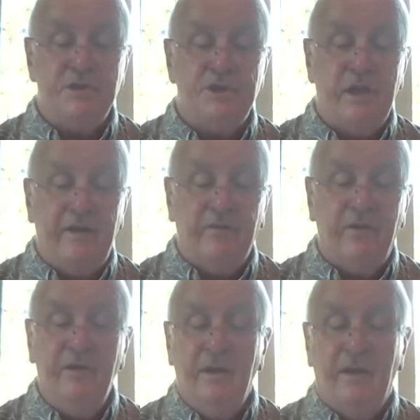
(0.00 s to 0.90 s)

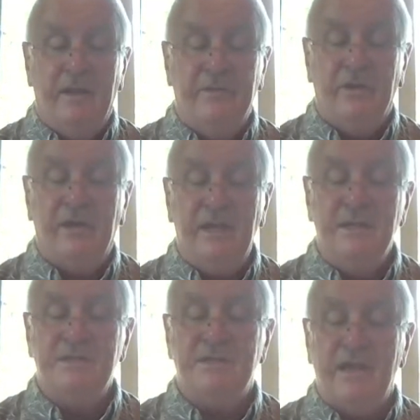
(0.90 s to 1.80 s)
Shaver and their
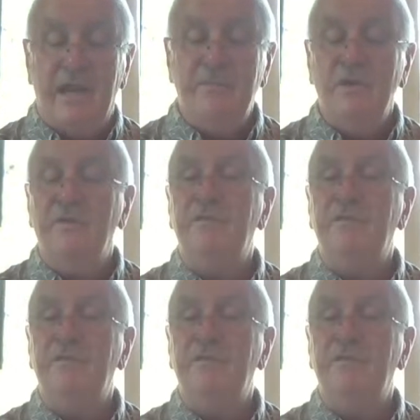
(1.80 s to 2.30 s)
kids, Samuel,